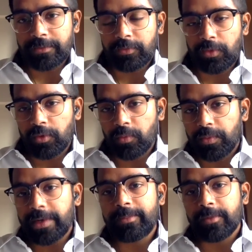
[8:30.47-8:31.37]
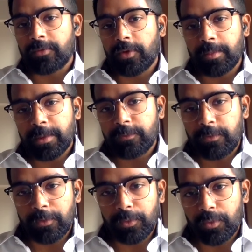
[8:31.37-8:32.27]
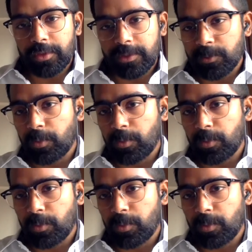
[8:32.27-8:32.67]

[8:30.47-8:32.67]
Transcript: for a well-performing flow is